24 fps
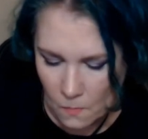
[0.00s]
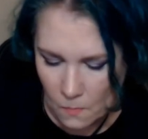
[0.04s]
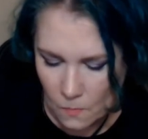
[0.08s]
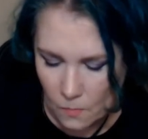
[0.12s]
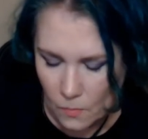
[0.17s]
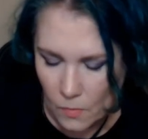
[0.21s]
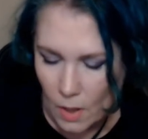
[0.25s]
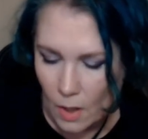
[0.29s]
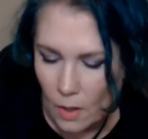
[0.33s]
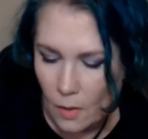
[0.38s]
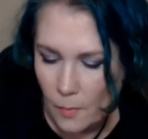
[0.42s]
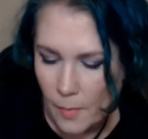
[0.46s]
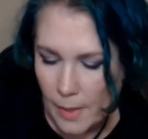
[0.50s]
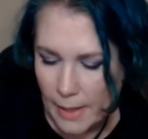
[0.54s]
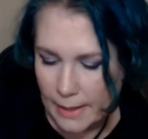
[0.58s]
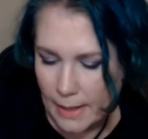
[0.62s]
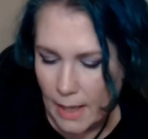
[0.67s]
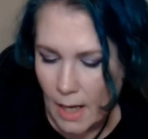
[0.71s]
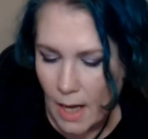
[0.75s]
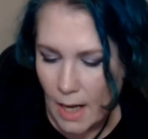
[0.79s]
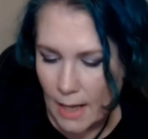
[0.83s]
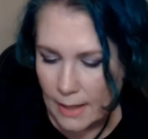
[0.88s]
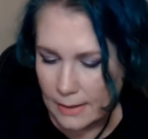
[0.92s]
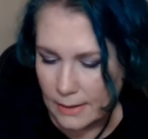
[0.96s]
Oh my
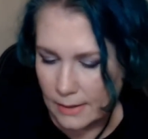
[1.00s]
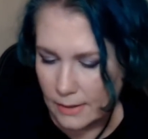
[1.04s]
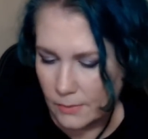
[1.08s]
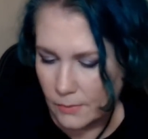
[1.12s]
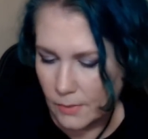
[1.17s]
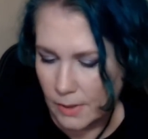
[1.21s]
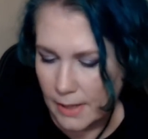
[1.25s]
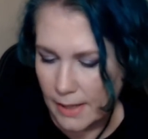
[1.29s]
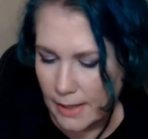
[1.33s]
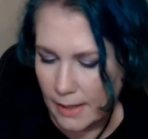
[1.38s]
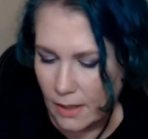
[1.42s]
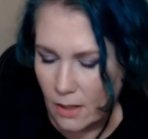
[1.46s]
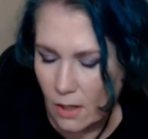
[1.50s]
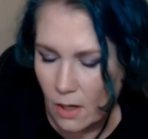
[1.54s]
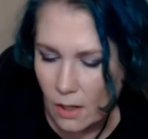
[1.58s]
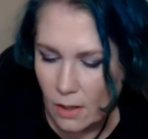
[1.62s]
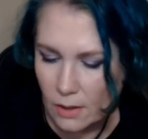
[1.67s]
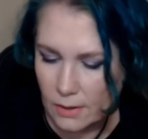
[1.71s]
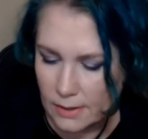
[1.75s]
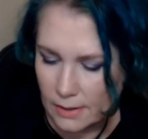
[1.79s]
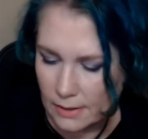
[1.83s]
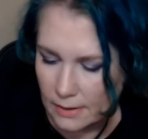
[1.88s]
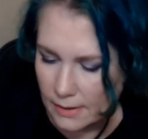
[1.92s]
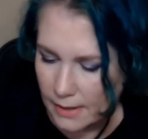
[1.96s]
god, what are they called?
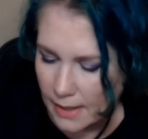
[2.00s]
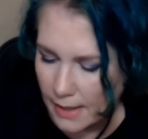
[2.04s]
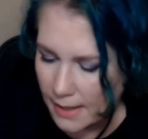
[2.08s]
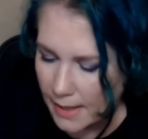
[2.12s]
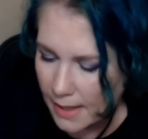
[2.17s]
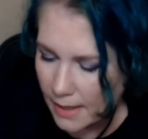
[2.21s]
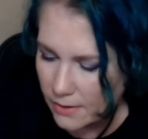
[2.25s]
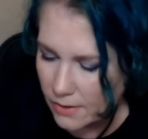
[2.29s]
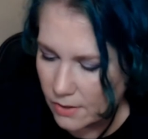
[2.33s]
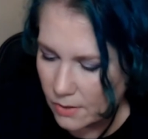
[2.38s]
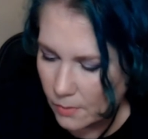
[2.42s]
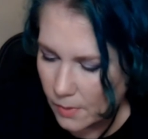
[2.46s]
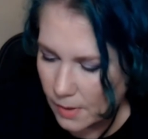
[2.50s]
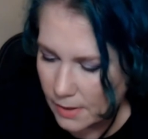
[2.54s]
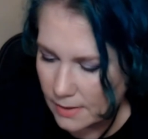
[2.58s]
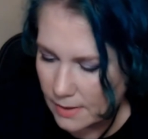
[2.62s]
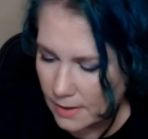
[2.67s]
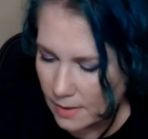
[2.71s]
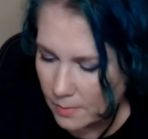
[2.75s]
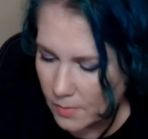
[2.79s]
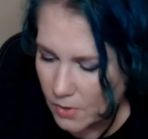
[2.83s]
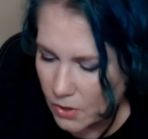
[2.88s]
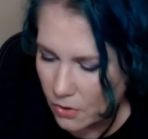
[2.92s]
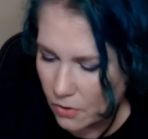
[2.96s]
In case you want some
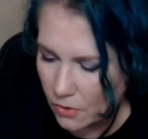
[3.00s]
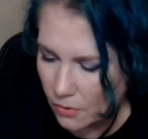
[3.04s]
too.